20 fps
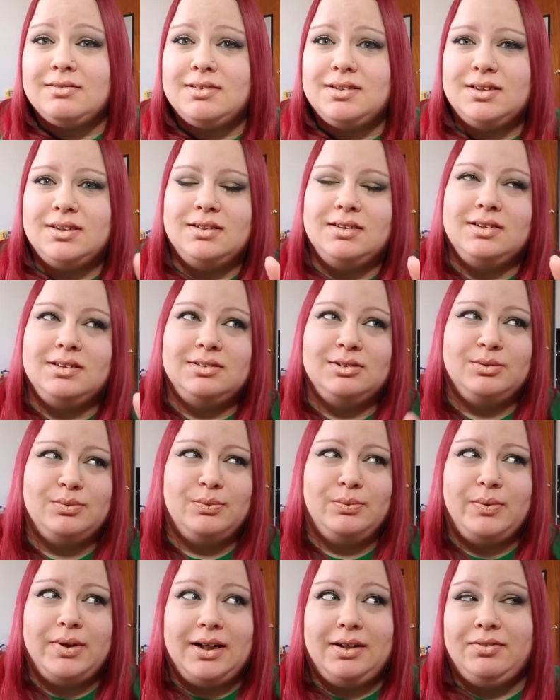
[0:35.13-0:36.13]
to
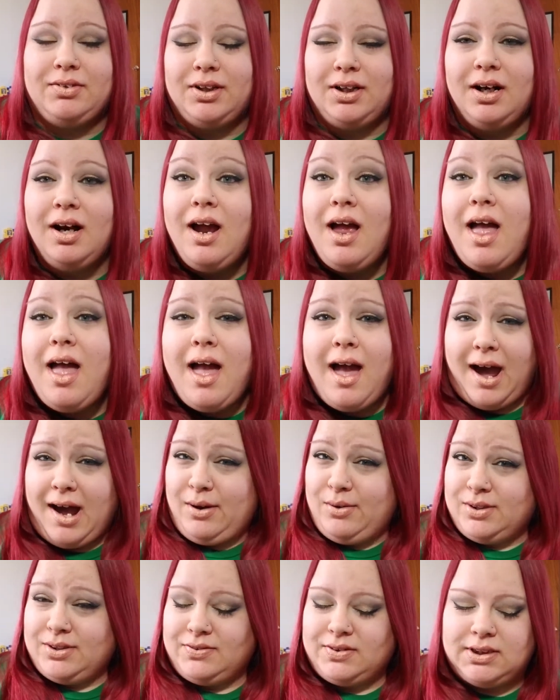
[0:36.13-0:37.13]
whatever
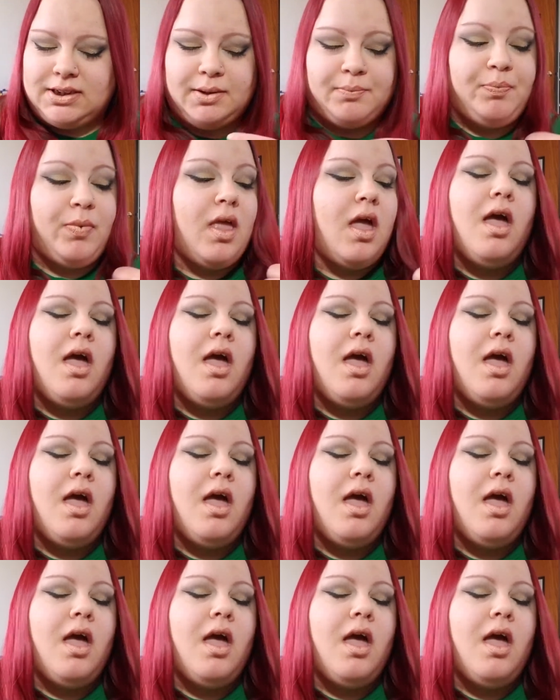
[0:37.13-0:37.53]
hours of sleep.